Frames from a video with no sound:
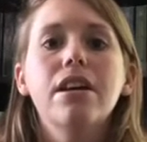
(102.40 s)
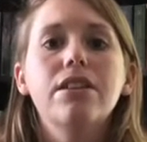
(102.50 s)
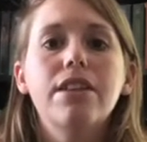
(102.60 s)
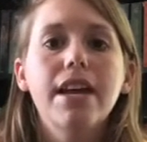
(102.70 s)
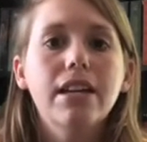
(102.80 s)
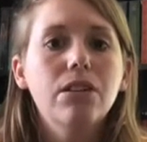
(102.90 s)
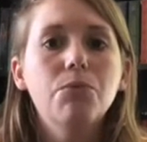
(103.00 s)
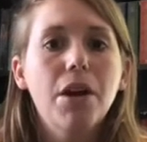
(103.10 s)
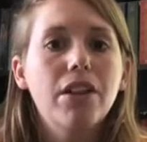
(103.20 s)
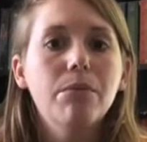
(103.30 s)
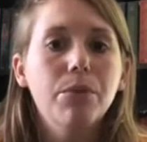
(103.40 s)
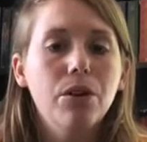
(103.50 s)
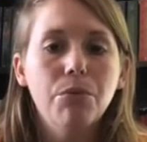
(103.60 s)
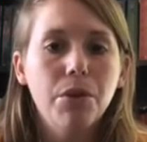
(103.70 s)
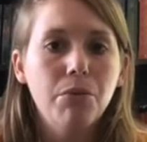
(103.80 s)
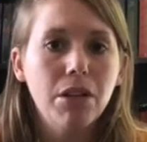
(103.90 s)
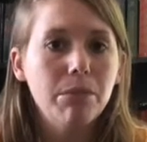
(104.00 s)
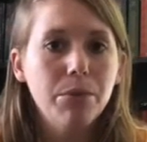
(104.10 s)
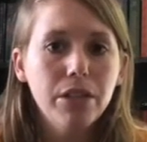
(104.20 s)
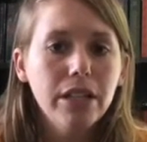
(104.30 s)
taken where the
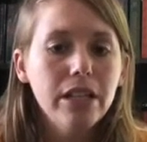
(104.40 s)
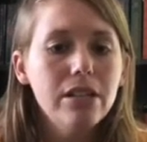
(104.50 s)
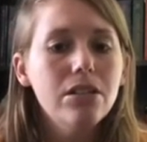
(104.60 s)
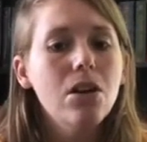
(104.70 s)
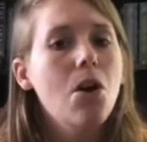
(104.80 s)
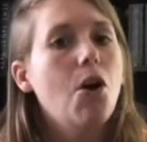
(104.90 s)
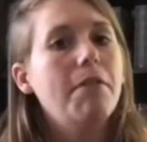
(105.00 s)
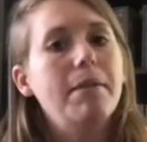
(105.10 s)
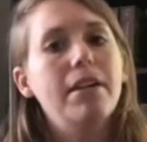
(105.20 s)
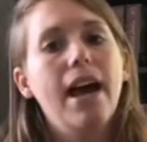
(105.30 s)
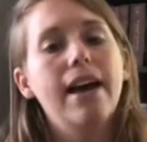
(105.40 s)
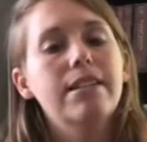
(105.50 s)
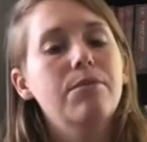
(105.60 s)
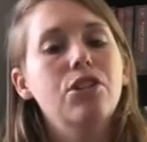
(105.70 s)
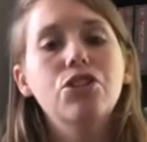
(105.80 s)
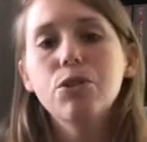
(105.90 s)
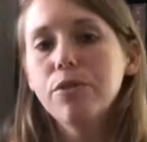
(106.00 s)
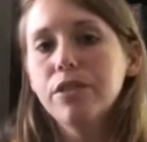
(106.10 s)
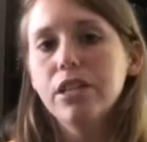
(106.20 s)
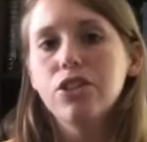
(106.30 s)
book is, or maybe it has something to do
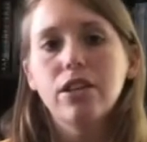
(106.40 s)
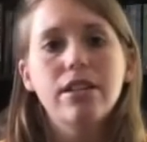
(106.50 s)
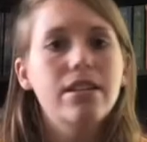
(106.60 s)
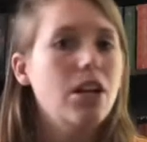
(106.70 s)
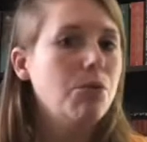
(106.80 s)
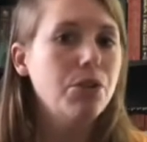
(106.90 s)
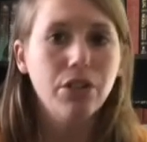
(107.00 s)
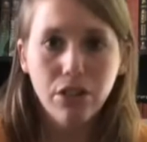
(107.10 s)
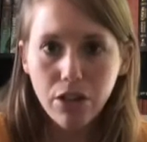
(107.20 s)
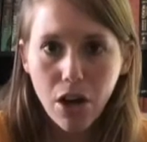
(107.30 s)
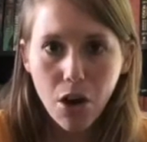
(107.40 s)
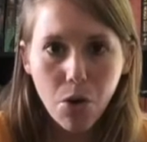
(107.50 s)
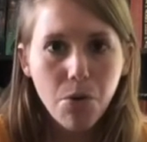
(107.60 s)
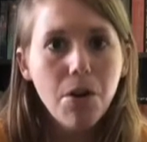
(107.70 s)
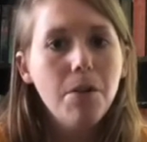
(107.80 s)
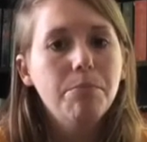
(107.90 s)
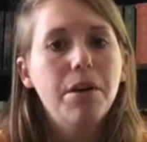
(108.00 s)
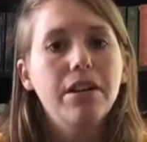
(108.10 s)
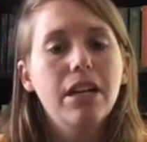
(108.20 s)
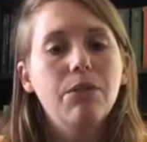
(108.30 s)
with ninjas. They don't really know. But
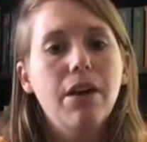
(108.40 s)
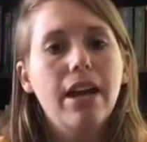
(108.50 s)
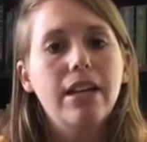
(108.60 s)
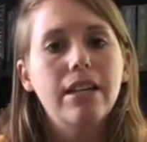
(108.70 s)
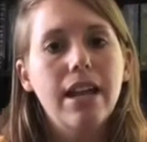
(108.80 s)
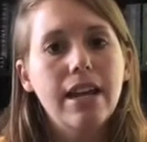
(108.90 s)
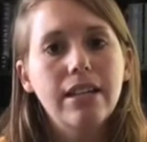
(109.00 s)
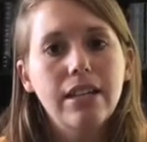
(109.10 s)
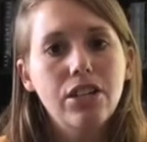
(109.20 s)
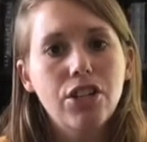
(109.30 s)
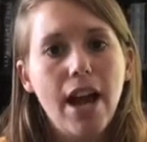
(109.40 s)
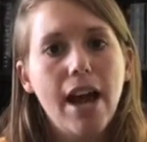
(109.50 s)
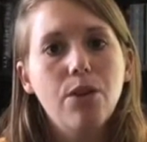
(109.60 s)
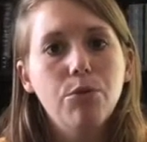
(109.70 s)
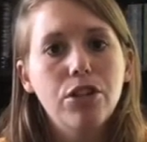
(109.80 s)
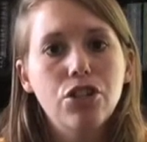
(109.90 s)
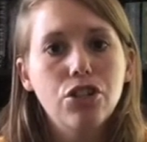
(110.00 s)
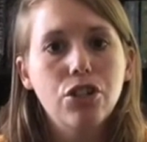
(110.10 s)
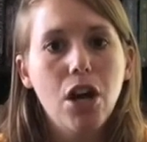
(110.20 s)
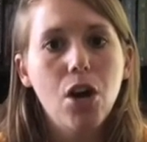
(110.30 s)
anyway, Annie and Jack wish to
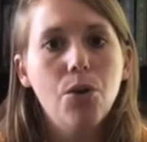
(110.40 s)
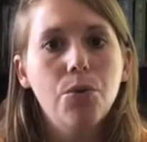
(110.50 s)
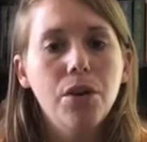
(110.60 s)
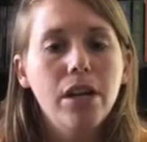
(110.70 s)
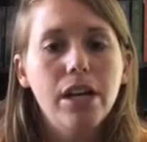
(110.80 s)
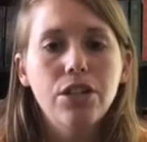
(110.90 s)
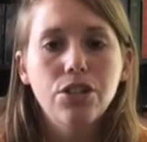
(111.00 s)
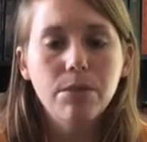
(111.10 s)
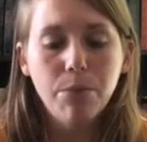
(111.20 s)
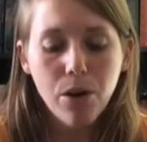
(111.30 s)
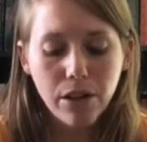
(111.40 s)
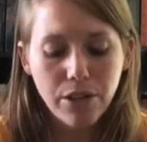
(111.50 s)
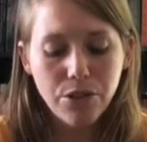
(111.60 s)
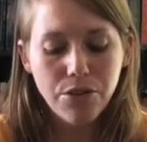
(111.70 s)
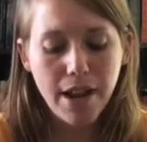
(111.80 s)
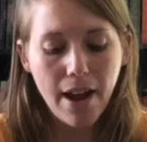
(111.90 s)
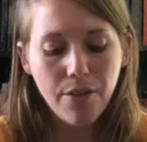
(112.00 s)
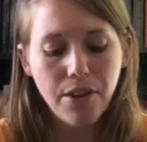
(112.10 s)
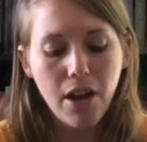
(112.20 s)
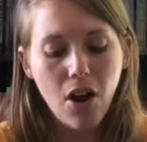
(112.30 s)
go into the book, and so now
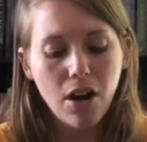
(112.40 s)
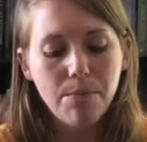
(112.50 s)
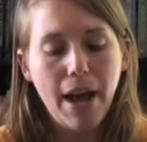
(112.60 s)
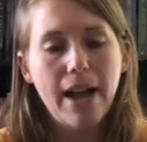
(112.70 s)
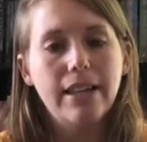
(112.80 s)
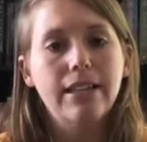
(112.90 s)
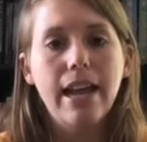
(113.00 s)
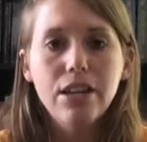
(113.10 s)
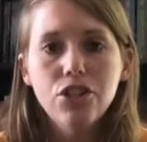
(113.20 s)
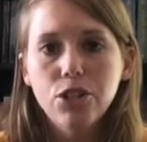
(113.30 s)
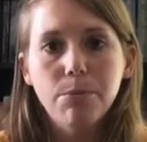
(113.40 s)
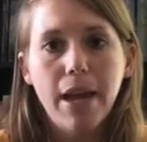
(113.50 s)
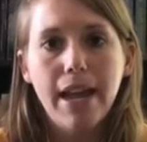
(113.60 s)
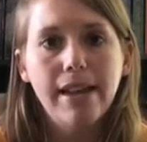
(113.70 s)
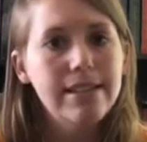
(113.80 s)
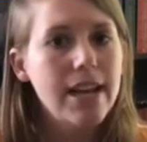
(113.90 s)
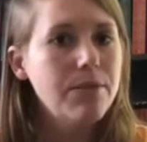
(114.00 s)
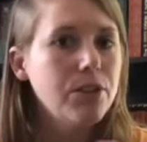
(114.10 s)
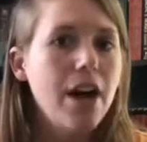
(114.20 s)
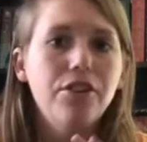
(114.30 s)
they are back in ancient Japan,
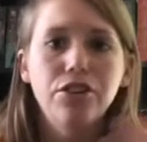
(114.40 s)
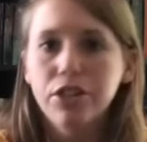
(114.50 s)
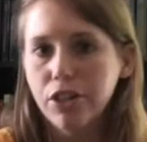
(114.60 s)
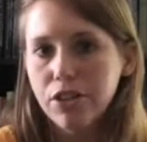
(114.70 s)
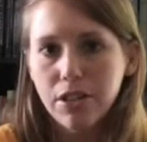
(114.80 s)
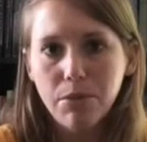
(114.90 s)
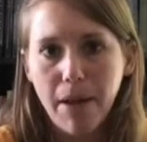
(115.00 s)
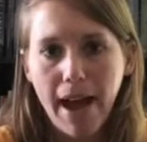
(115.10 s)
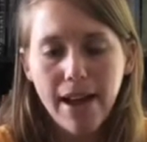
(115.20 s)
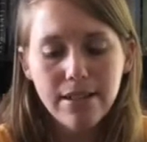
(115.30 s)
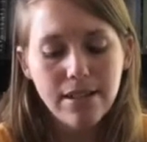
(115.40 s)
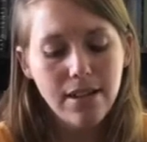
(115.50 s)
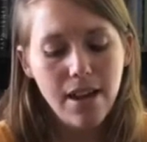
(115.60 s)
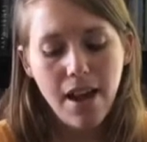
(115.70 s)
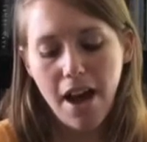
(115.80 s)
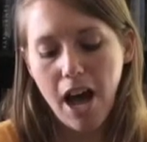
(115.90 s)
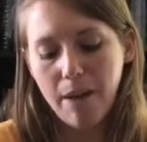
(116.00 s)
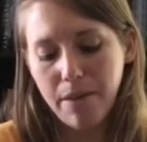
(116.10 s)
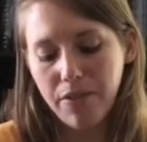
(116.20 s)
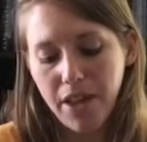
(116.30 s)
several hundred years in the past,
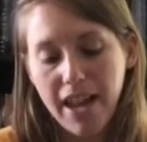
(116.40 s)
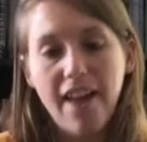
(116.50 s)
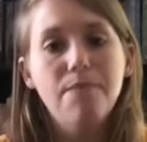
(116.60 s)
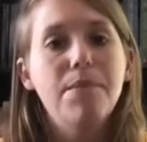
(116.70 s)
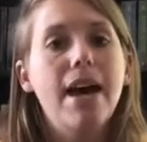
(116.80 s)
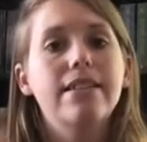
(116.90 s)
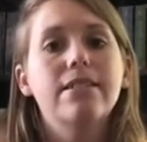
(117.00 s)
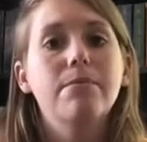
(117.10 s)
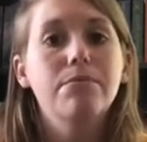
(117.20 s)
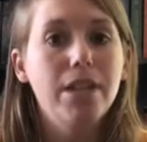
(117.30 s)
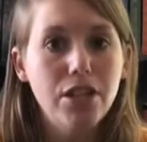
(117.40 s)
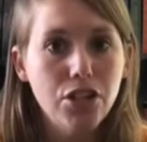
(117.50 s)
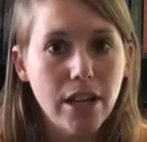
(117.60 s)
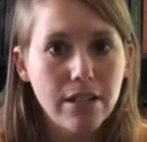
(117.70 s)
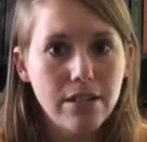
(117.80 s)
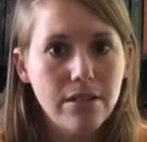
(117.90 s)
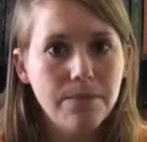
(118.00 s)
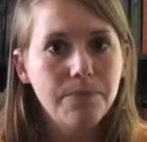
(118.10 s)
and they have met some ninjas.